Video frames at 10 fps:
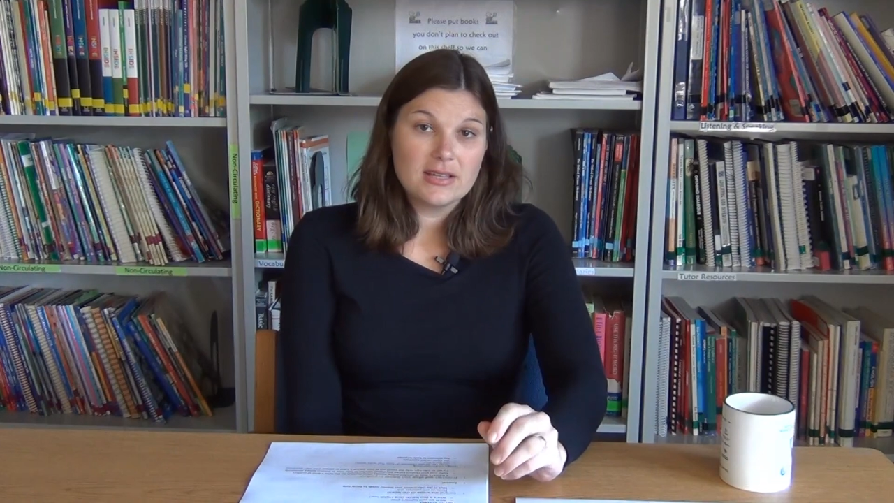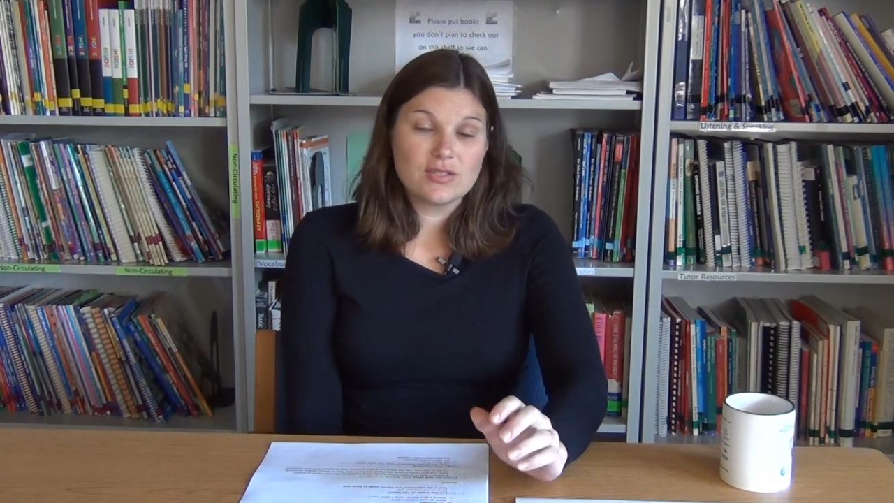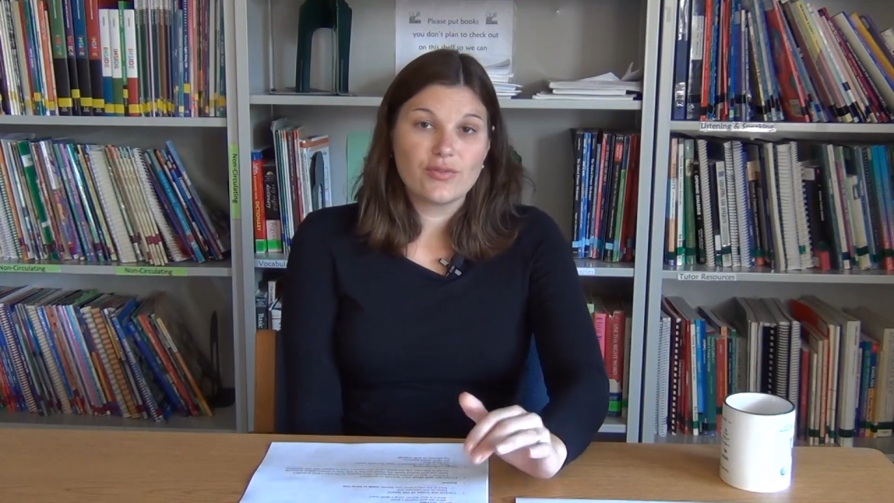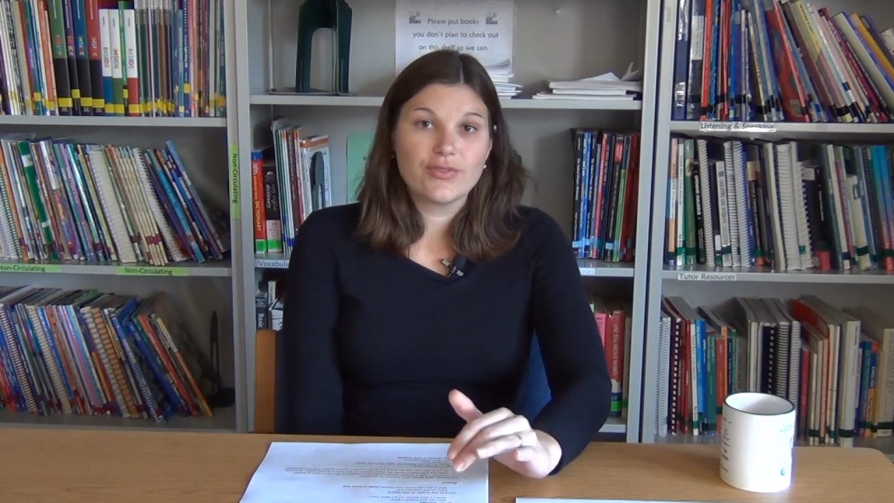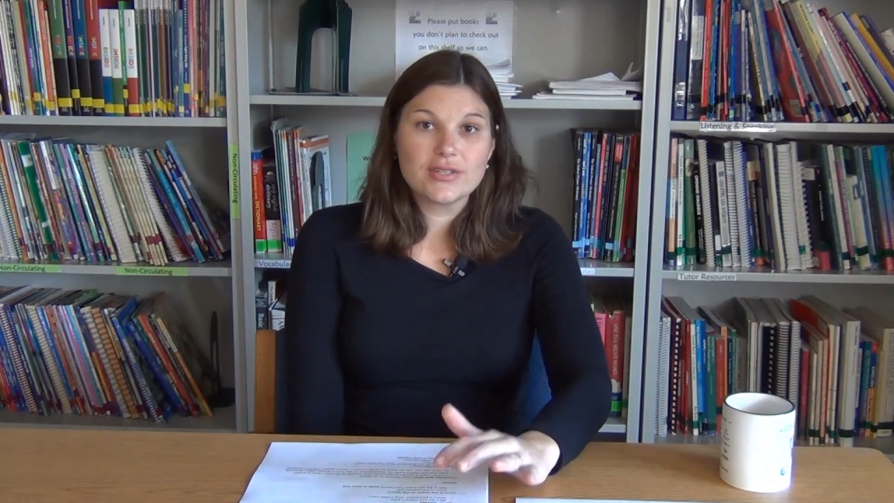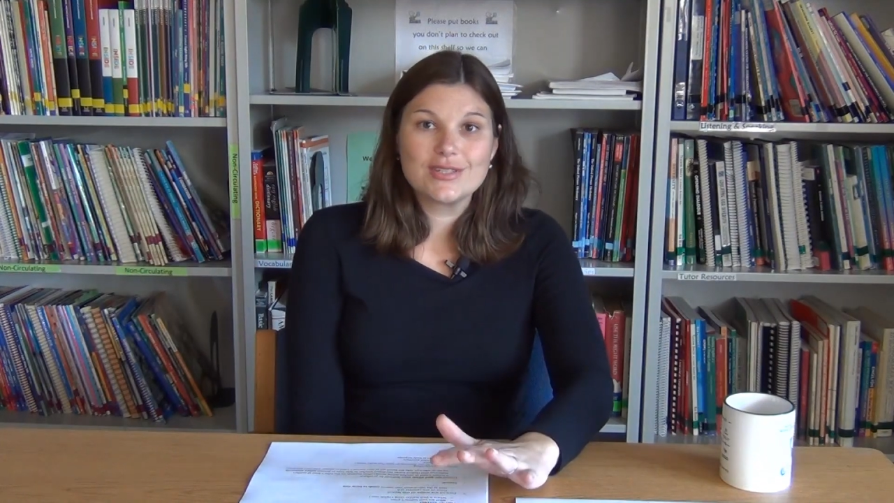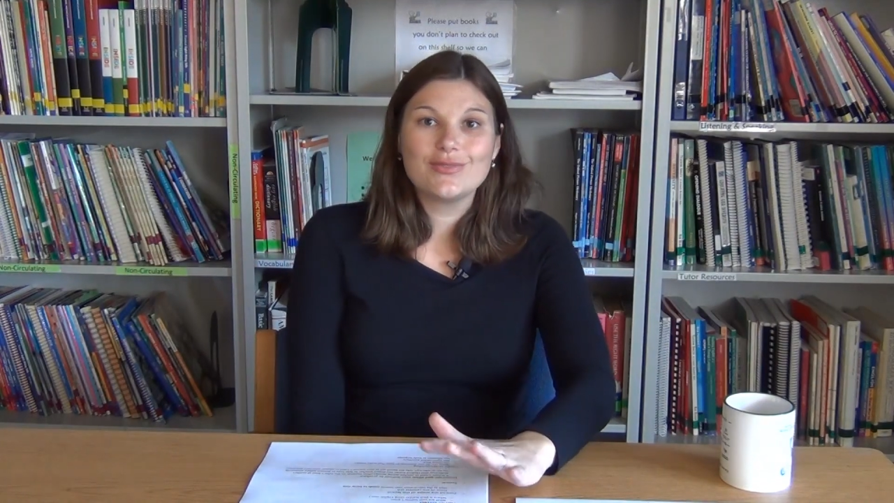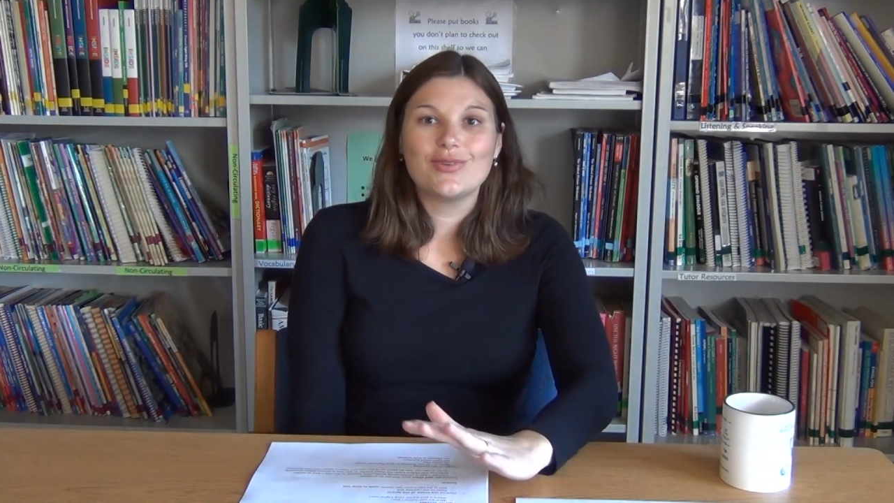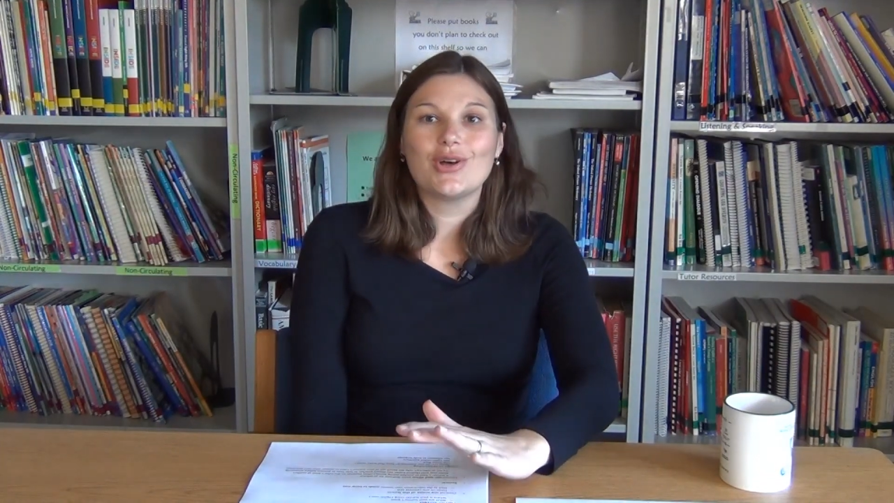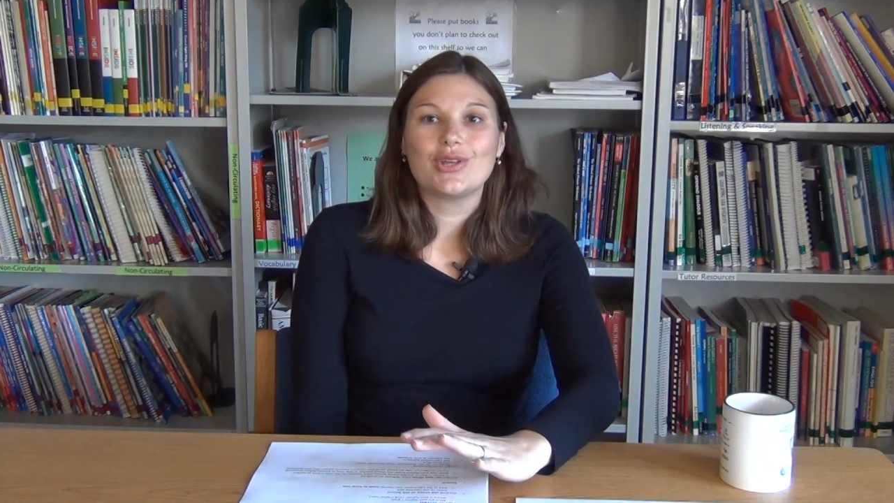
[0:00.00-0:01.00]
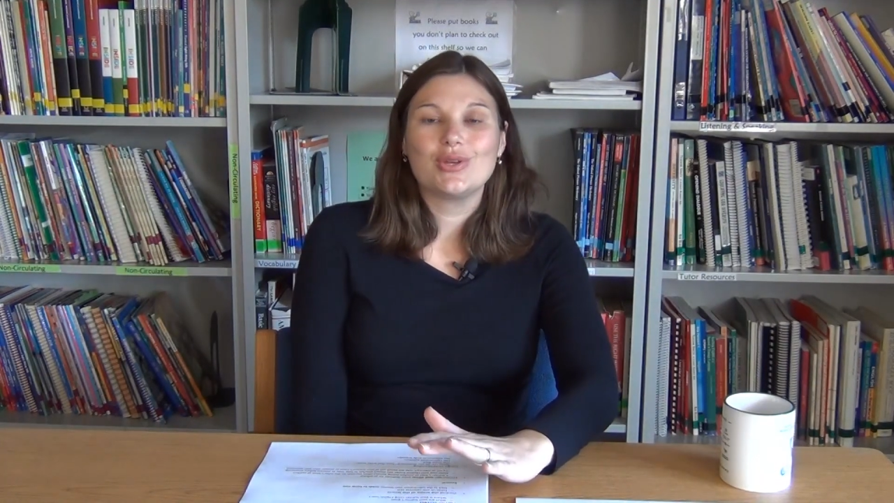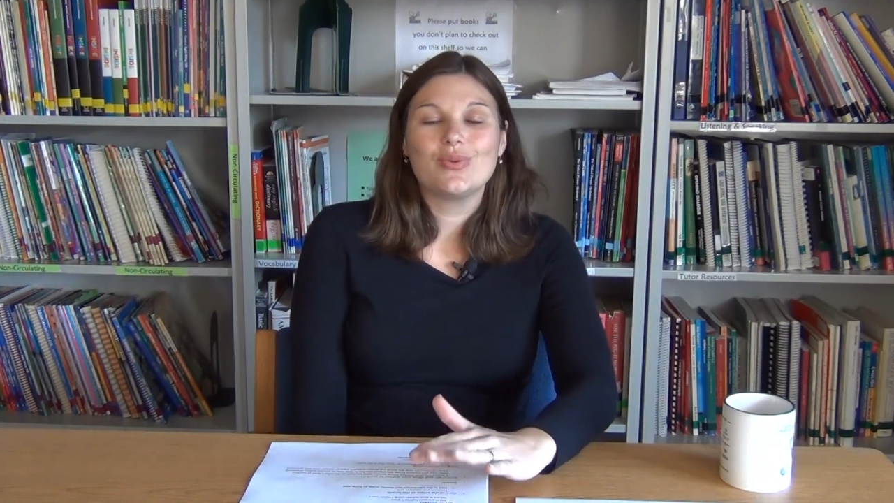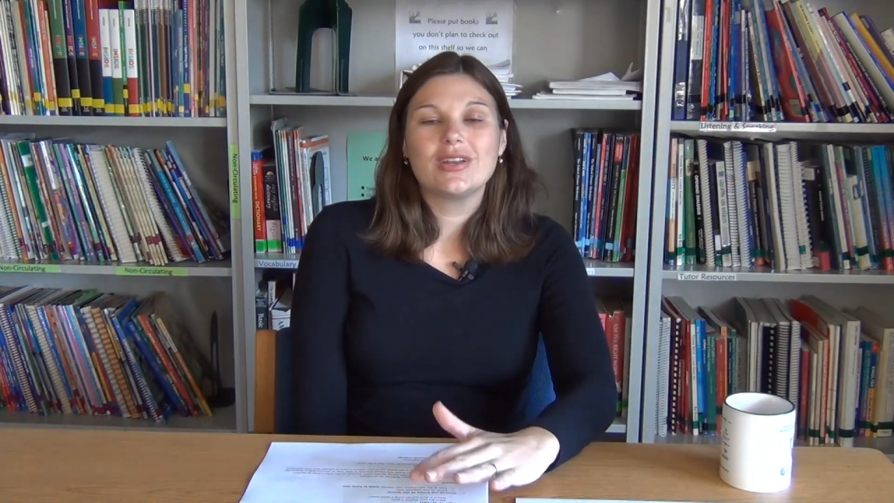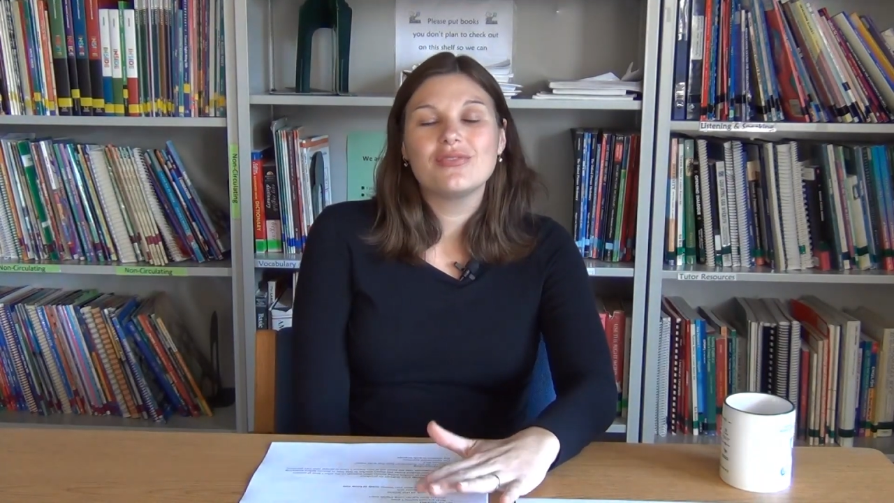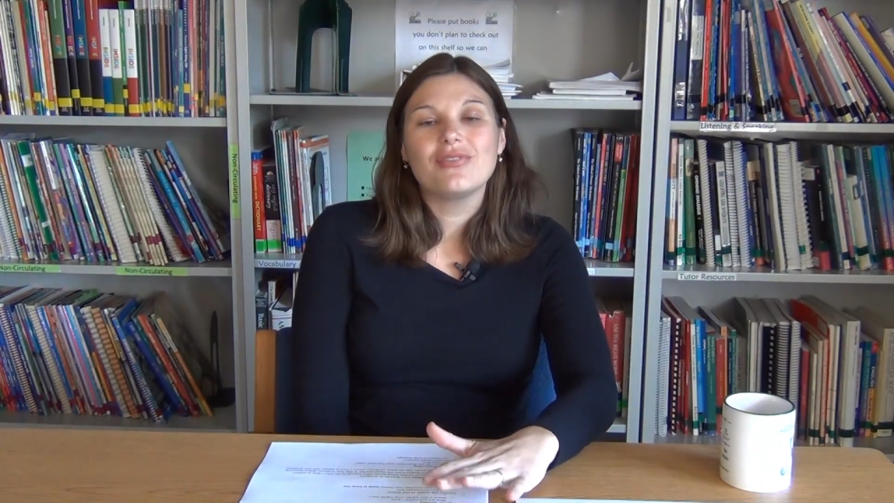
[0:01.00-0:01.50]
So first of all, you
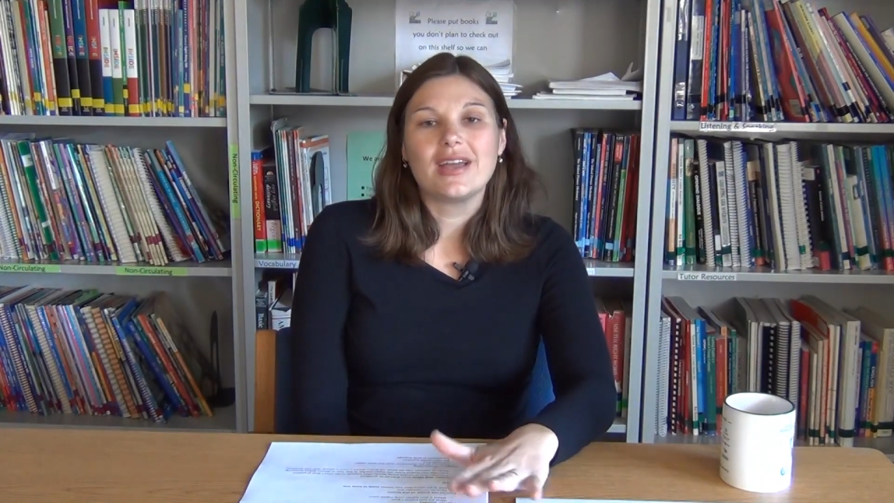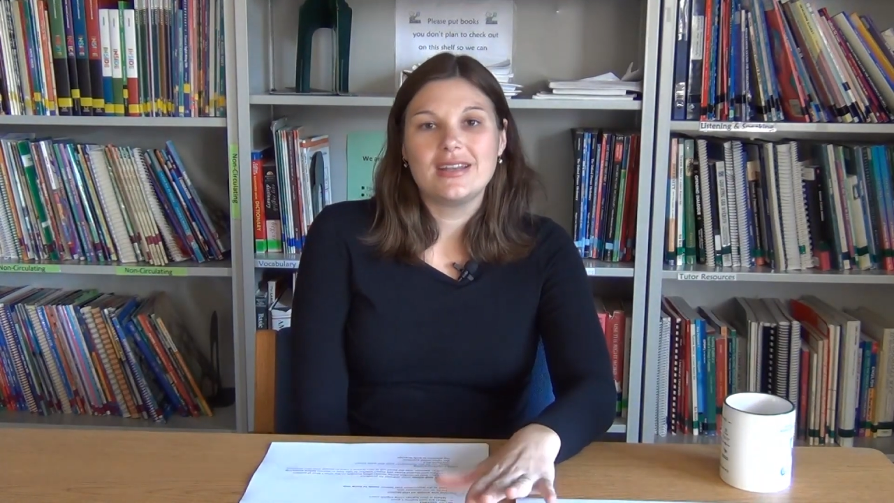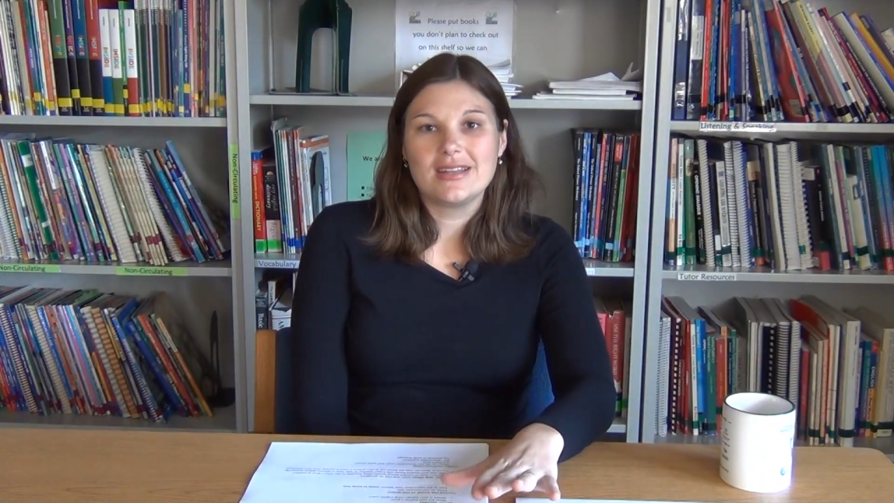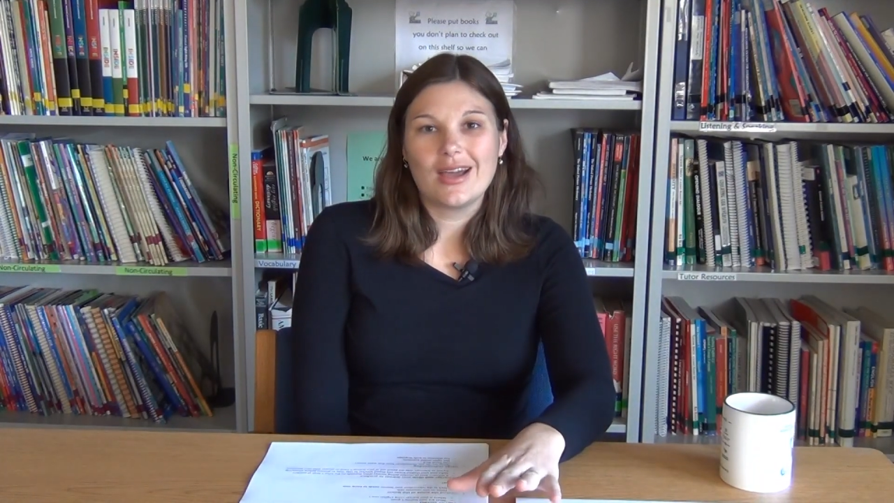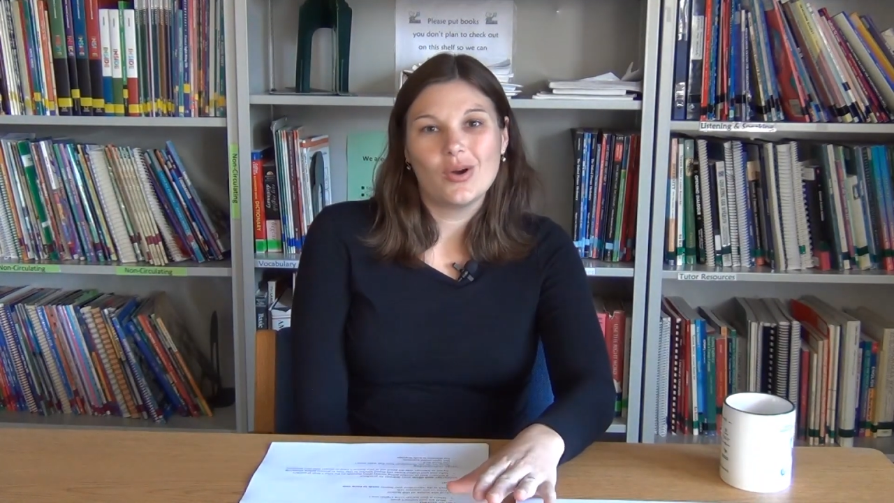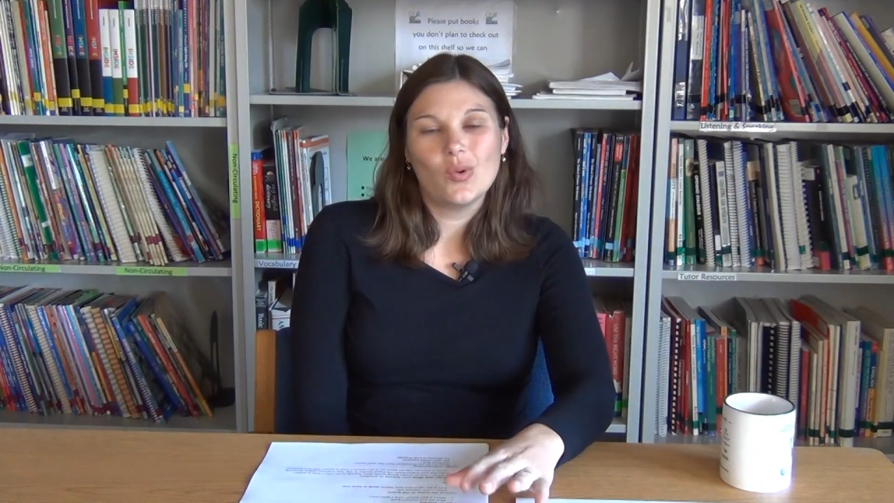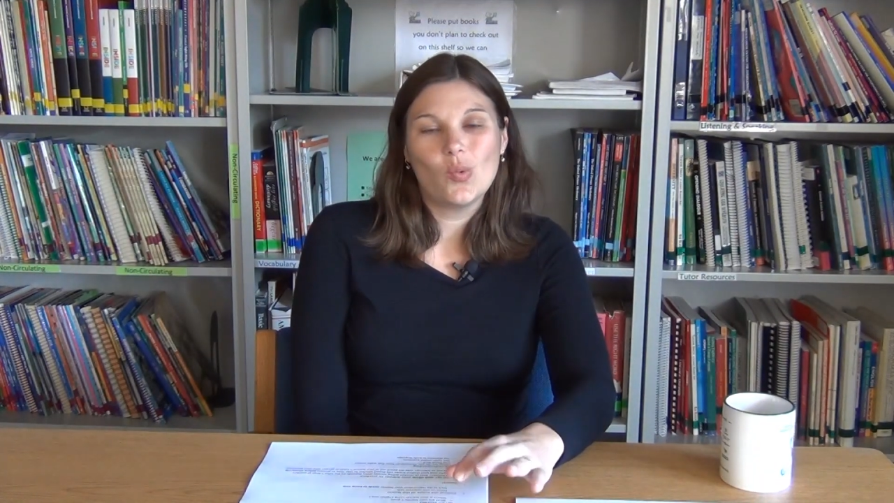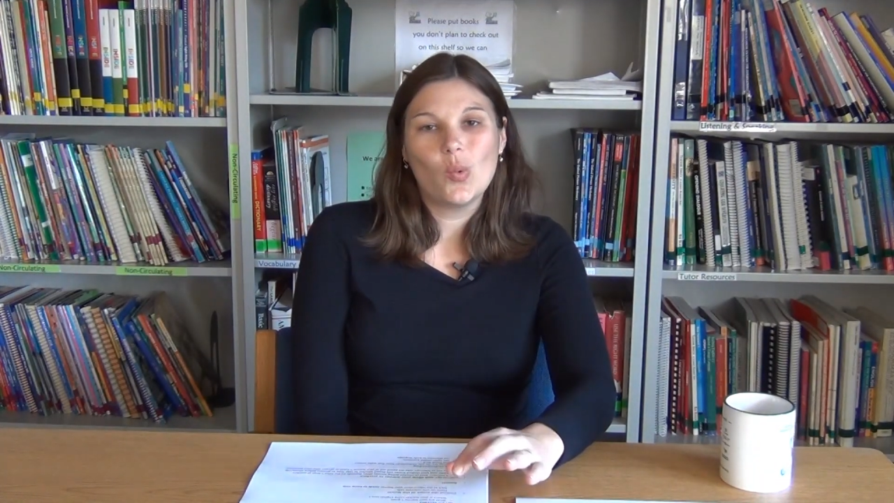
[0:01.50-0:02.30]
want to find out